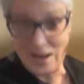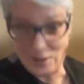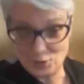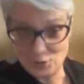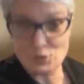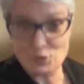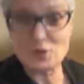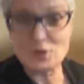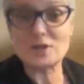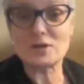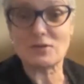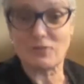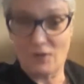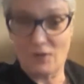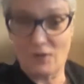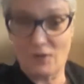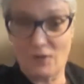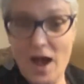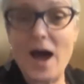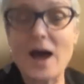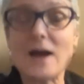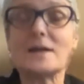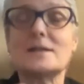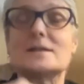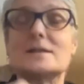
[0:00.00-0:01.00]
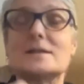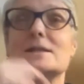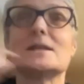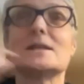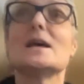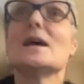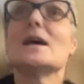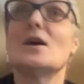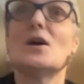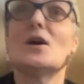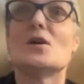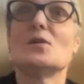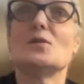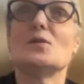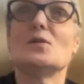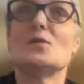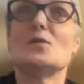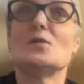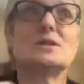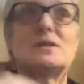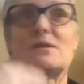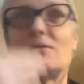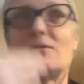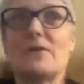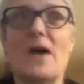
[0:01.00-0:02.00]
And George Fox, who
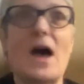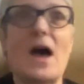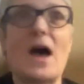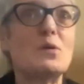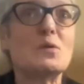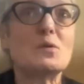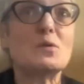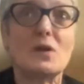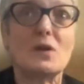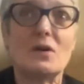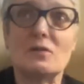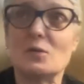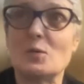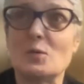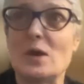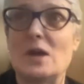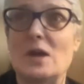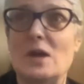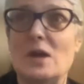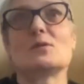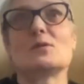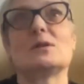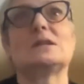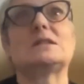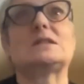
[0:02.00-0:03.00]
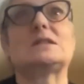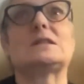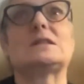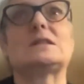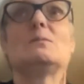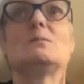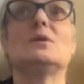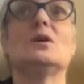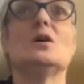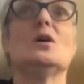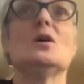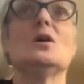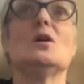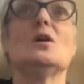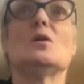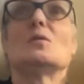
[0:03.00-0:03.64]
is the founder of Quakerism,